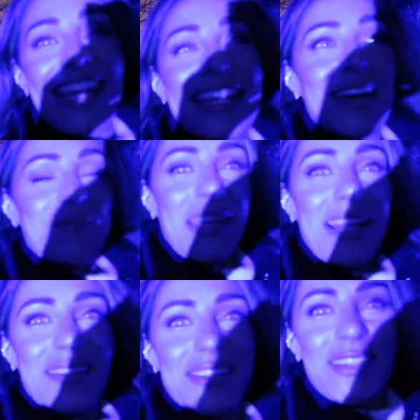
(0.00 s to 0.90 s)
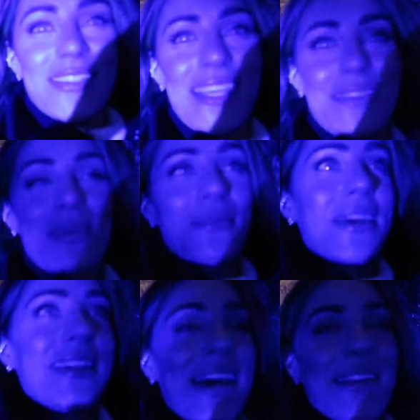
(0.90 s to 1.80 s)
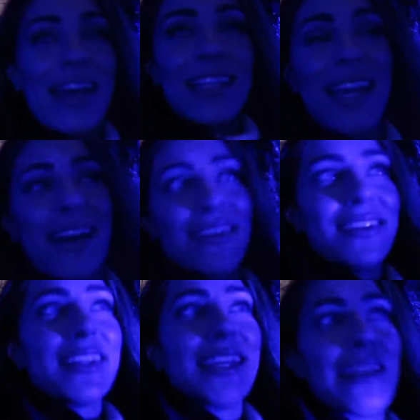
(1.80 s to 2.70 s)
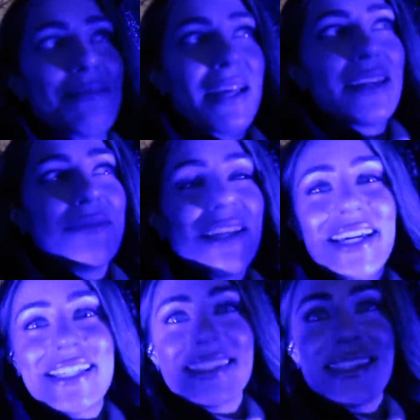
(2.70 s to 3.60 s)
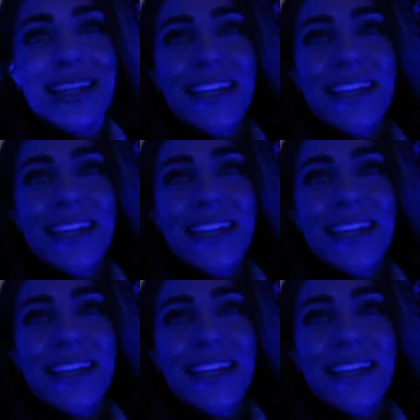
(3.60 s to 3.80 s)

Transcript: did end up being afternoon tea, but we are now heading out on the Blenheim Lights